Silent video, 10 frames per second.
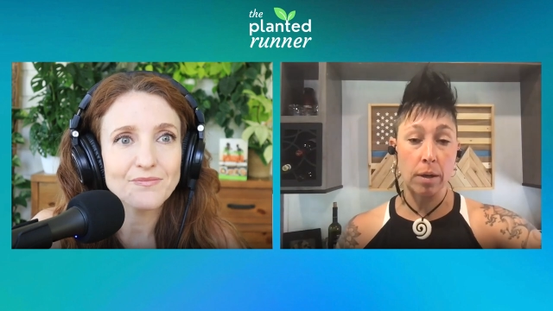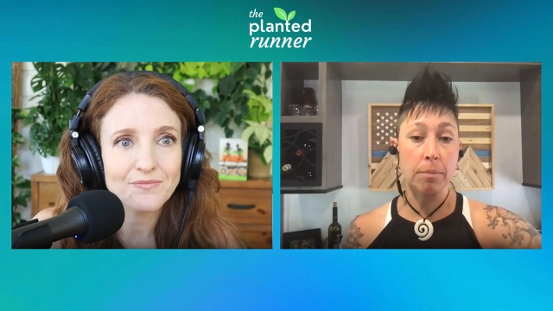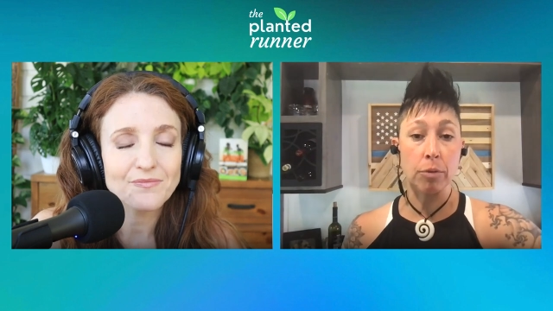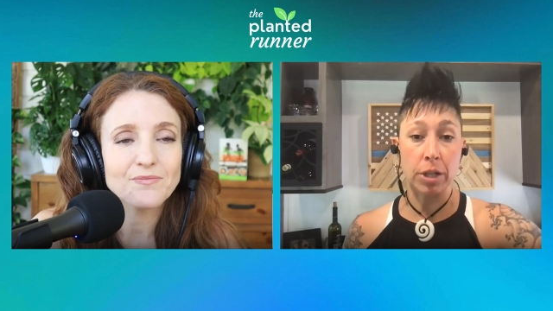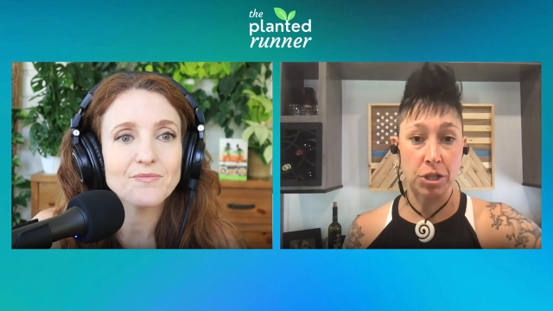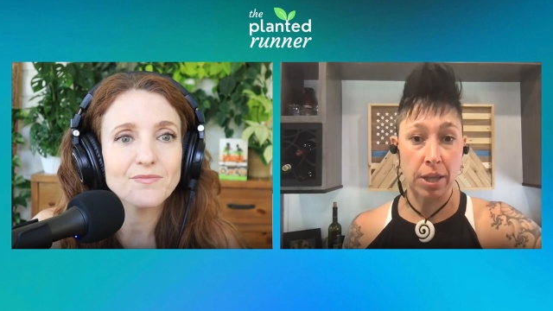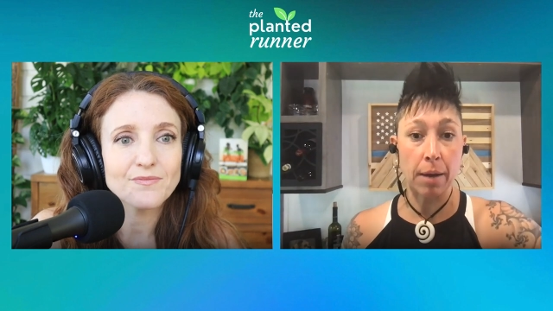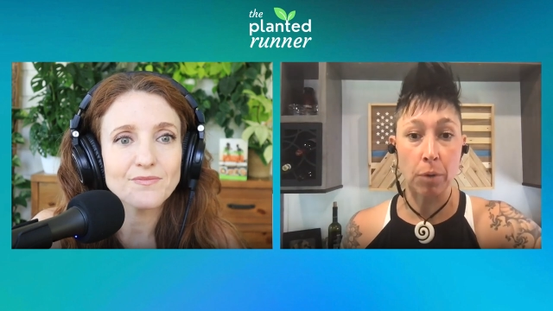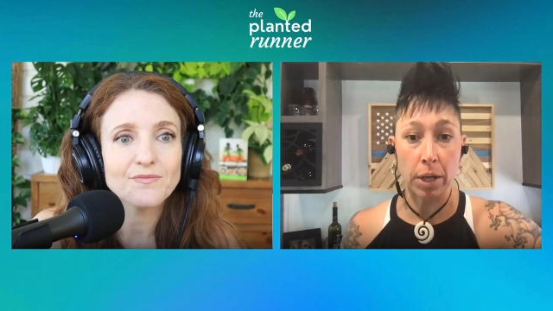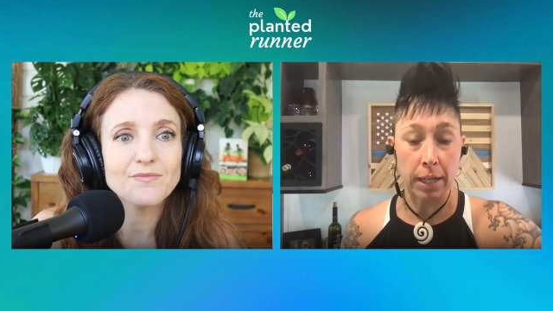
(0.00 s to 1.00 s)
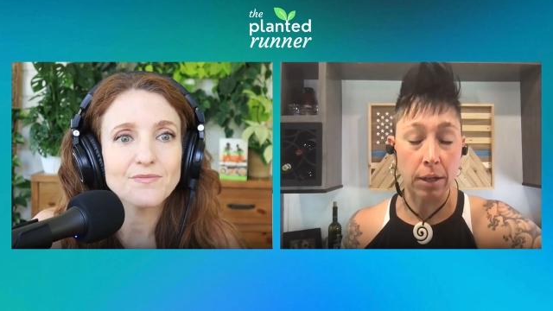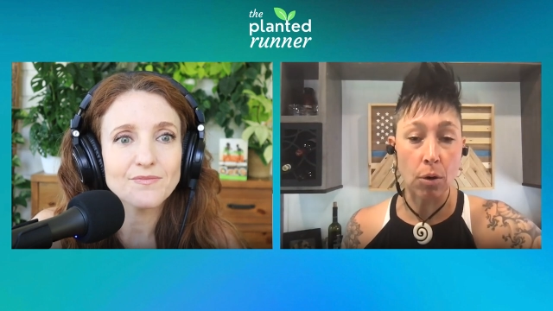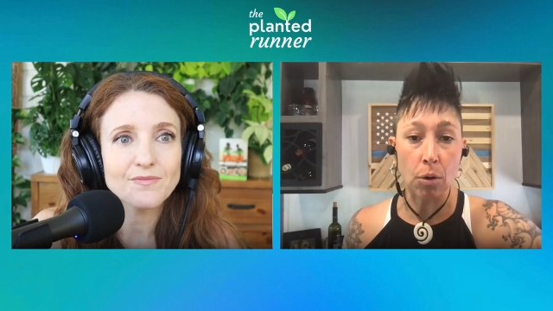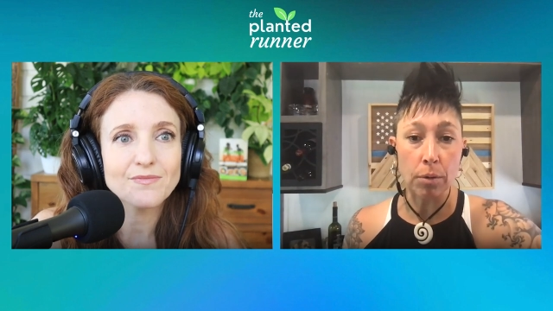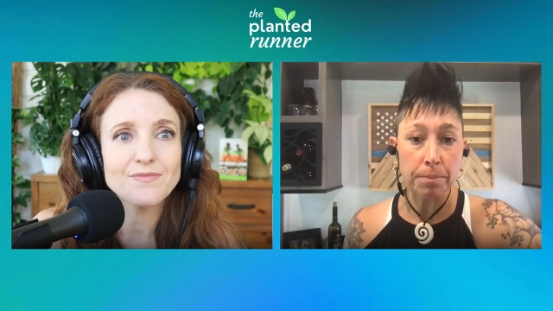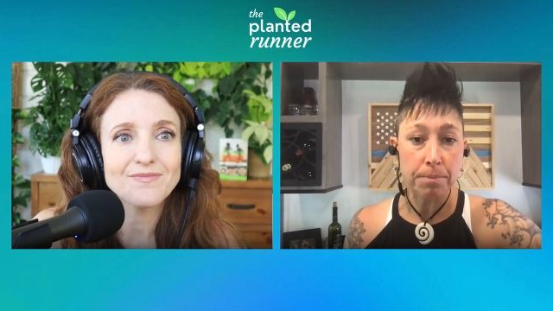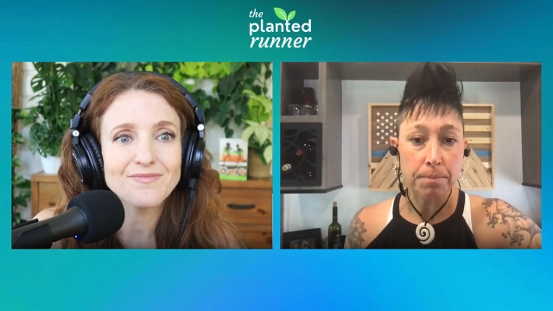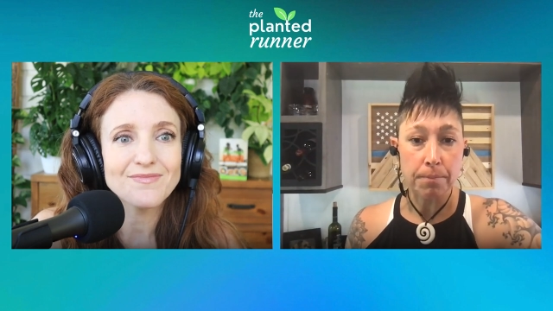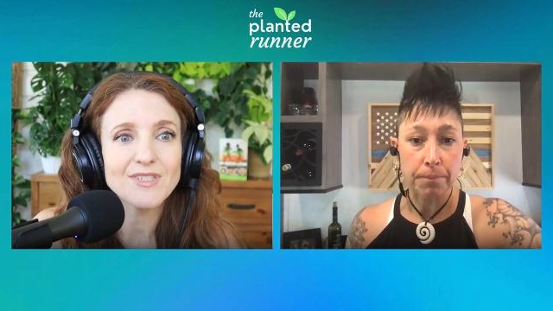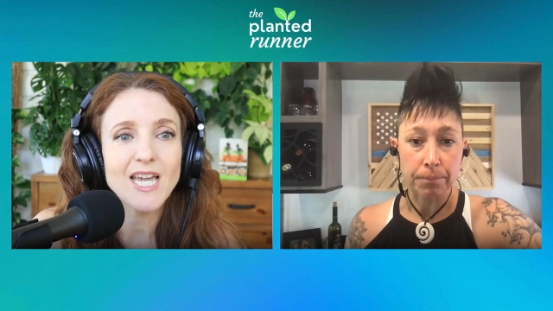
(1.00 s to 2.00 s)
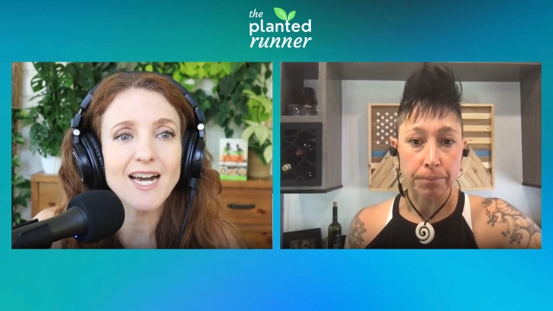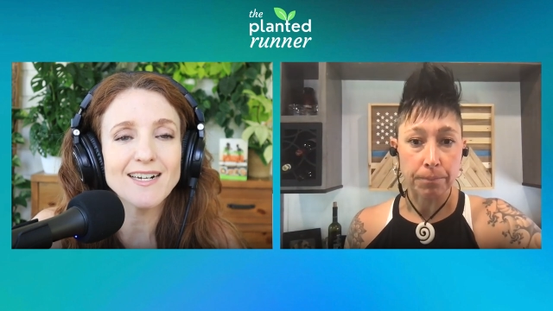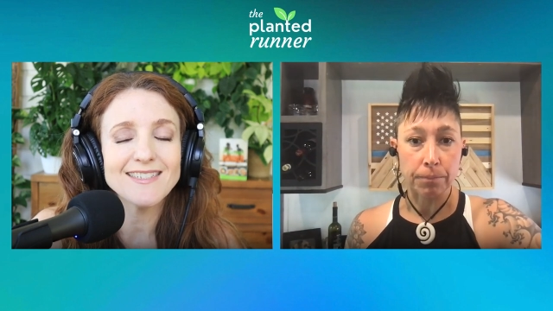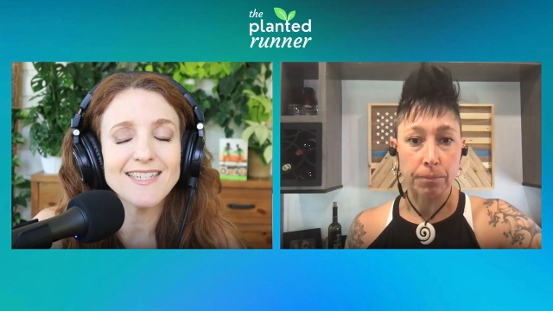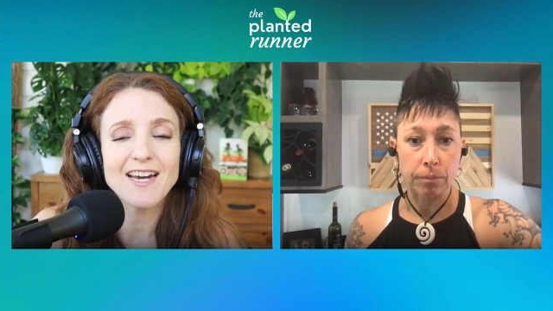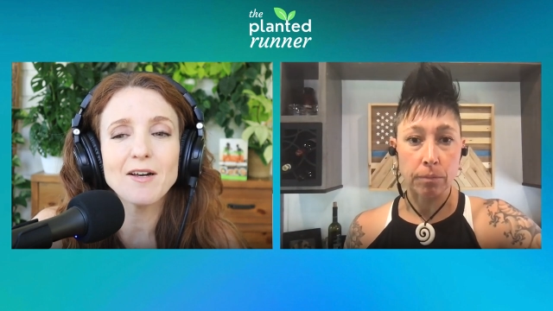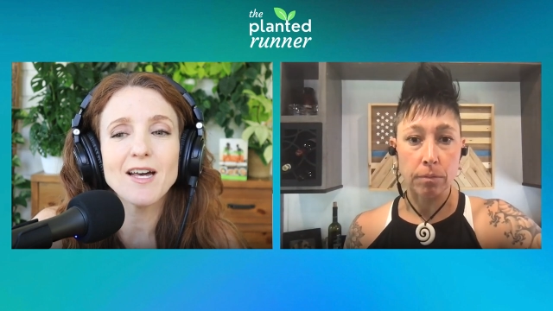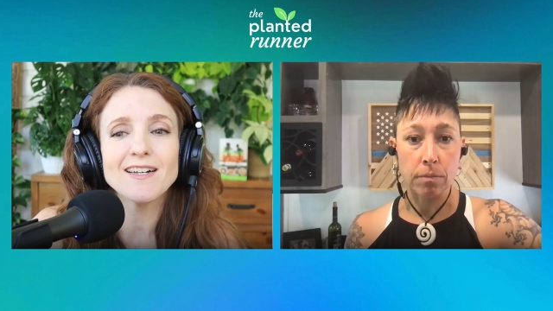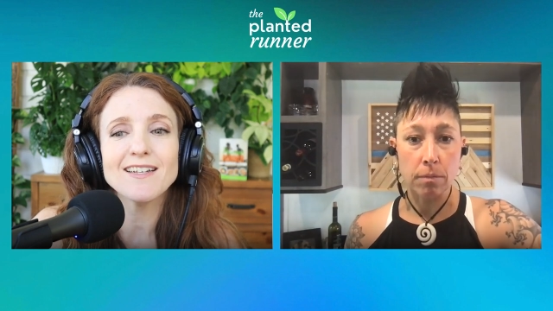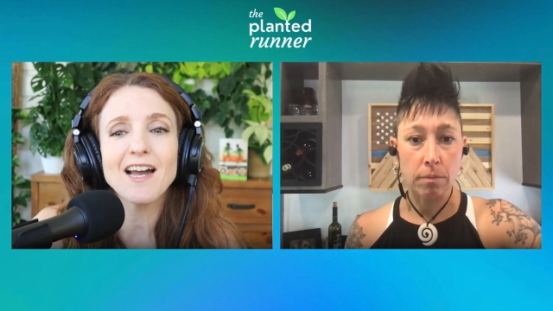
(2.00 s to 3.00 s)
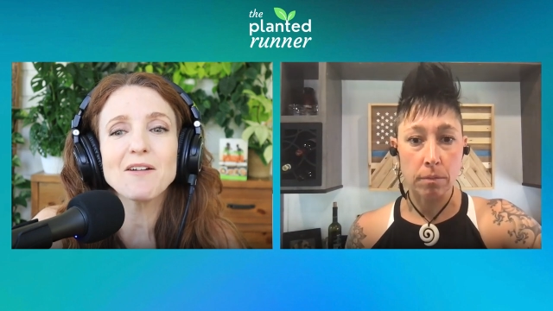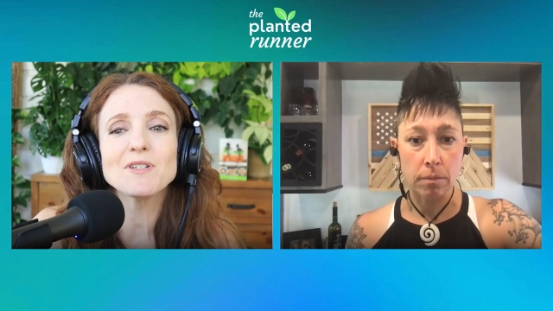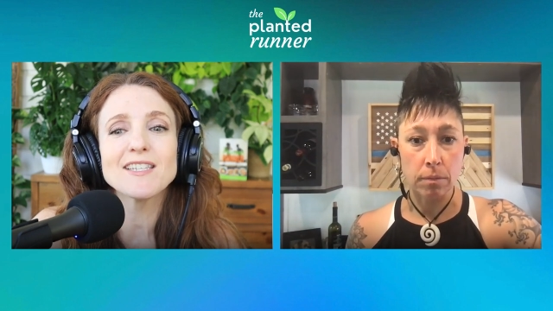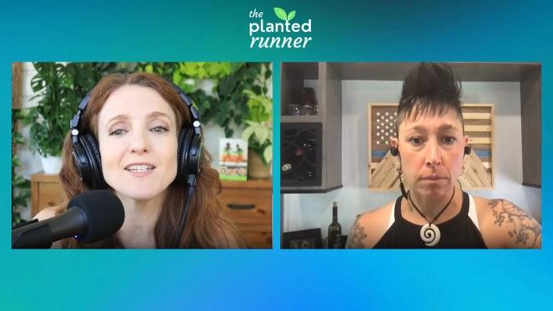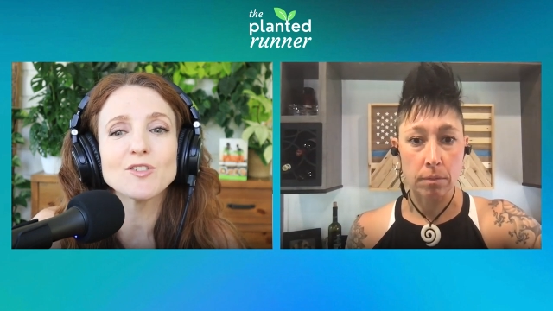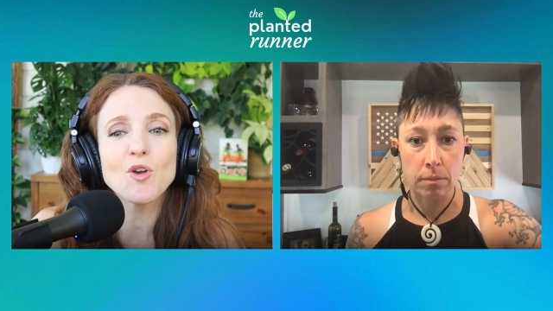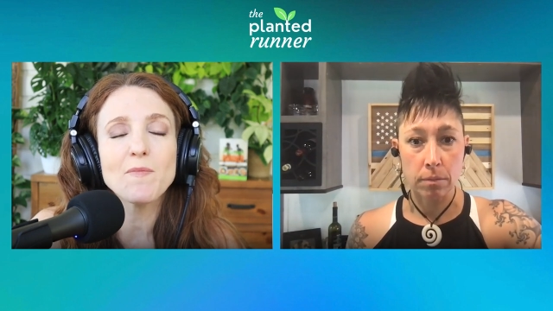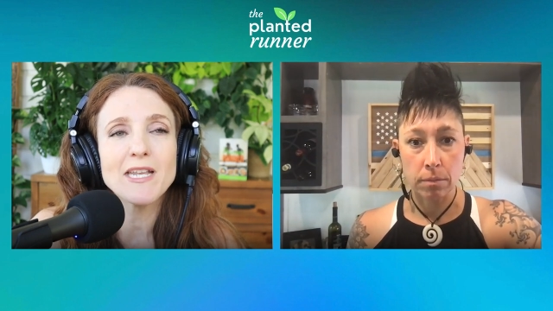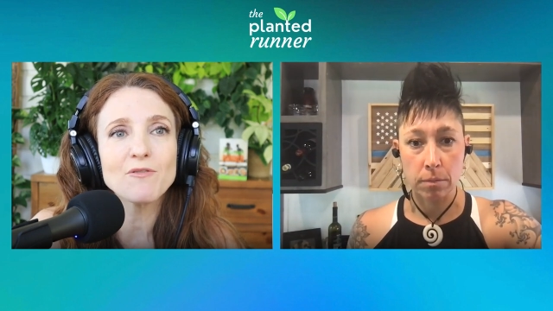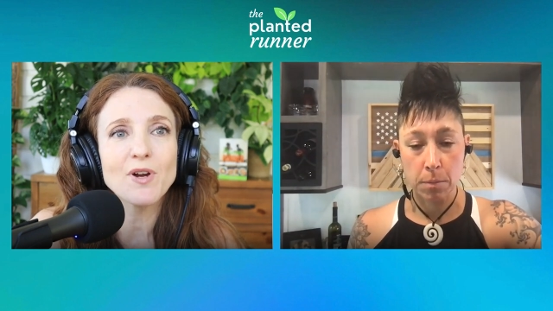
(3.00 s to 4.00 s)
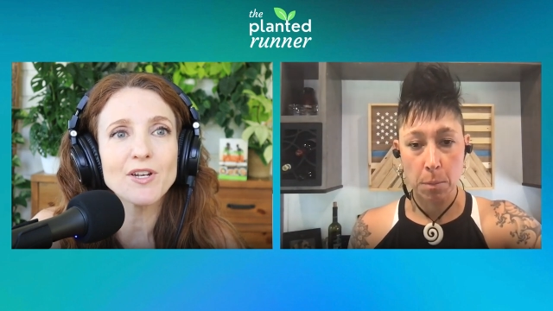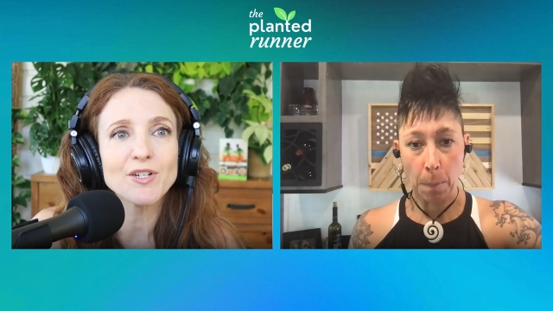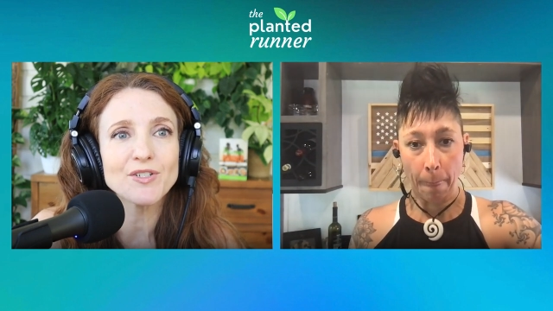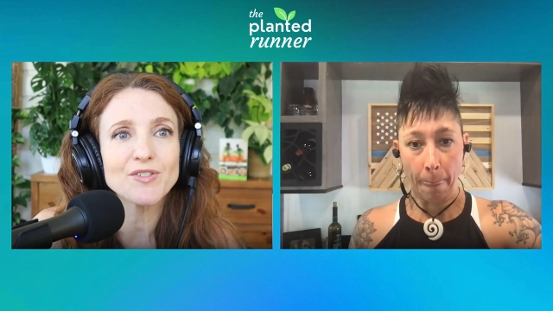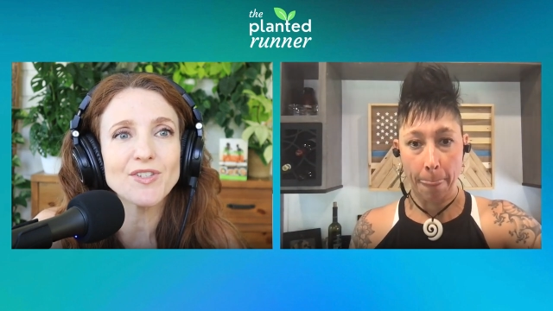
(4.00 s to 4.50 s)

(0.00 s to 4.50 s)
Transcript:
Speaker 1: um, reach that running goal.
Speaker 2: Yeah, yeah. I, I would say so many runners